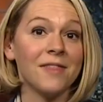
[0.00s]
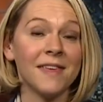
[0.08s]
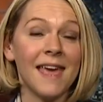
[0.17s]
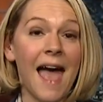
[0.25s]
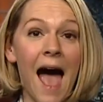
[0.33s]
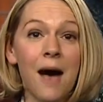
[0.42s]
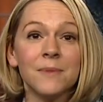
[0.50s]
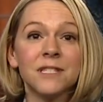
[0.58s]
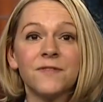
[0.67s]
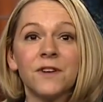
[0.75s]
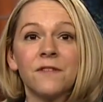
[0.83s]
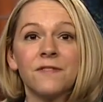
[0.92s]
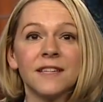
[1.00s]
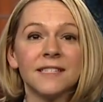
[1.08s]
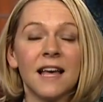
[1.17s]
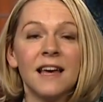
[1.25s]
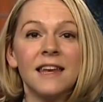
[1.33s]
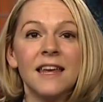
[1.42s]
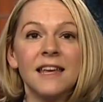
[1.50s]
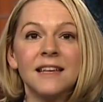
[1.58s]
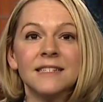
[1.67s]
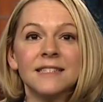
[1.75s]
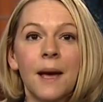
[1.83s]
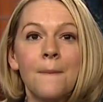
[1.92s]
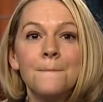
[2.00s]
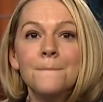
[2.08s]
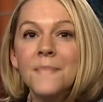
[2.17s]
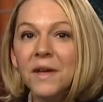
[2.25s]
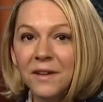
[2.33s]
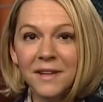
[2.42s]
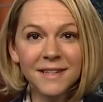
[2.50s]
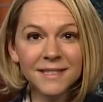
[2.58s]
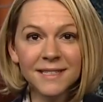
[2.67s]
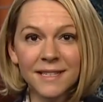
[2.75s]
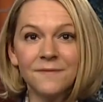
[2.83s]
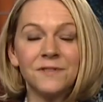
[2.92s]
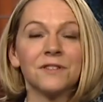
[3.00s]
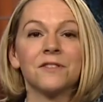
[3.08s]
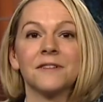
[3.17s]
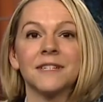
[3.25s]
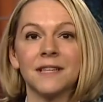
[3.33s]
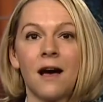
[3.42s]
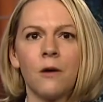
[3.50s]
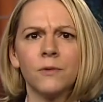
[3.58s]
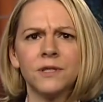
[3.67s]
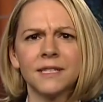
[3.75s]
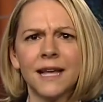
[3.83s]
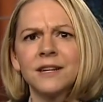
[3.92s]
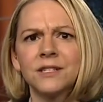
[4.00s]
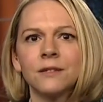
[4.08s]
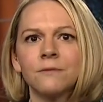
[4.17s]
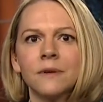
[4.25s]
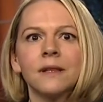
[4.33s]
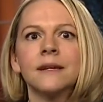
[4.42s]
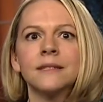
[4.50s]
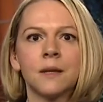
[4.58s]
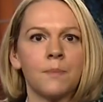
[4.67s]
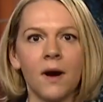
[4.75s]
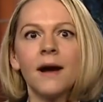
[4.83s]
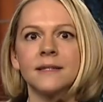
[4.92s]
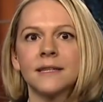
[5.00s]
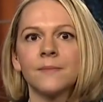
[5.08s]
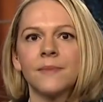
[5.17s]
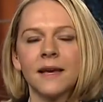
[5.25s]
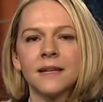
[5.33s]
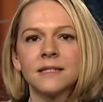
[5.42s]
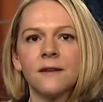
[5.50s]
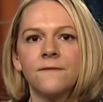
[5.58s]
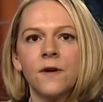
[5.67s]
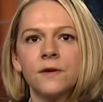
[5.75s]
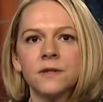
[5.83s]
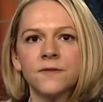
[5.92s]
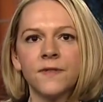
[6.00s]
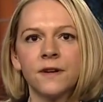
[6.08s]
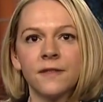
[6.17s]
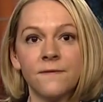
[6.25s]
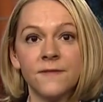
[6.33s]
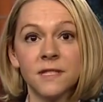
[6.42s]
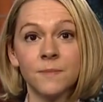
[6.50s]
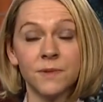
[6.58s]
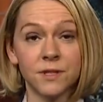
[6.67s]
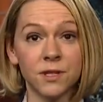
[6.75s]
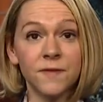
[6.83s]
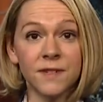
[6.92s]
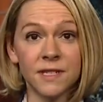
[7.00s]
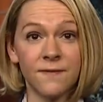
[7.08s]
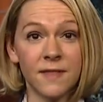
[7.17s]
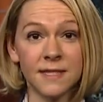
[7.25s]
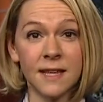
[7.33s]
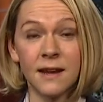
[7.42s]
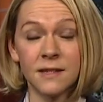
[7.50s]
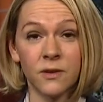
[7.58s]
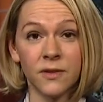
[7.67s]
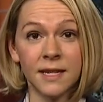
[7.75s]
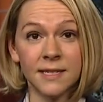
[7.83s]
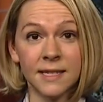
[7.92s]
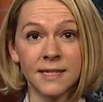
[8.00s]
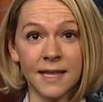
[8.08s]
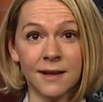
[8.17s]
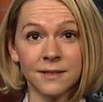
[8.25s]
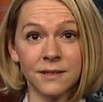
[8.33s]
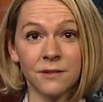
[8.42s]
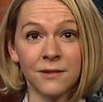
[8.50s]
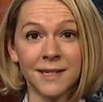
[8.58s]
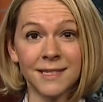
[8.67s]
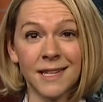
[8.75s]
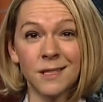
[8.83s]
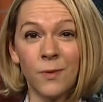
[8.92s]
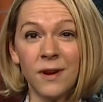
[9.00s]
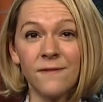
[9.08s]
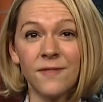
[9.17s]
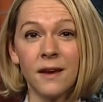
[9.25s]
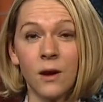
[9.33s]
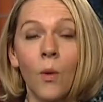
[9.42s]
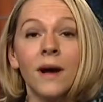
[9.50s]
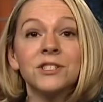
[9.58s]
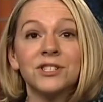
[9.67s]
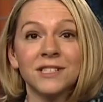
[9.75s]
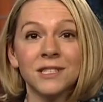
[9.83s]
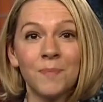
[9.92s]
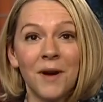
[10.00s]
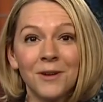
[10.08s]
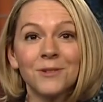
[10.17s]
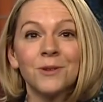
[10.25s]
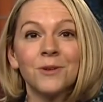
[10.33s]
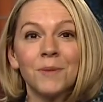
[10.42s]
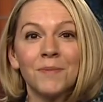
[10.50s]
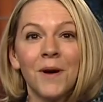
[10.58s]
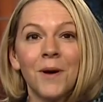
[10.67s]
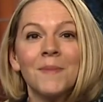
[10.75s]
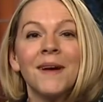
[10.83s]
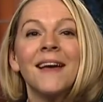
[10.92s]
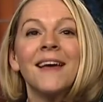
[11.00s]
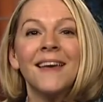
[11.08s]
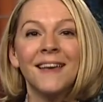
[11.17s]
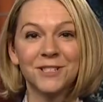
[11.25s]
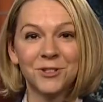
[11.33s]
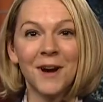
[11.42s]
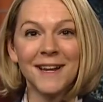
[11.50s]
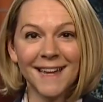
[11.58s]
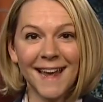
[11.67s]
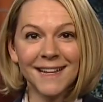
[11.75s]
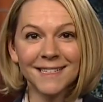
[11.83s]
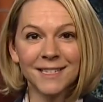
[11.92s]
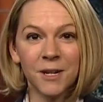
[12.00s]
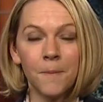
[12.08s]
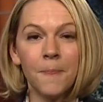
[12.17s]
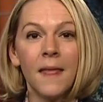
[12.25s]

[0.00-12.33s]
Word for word: the atmosphere of the sun, is millions of degrees hot, which is actually really surprising because the photosphere, the visible surface of the sun, is only 6,000 degrees. That's one of the questions Parker Solar Probe is trying to answer.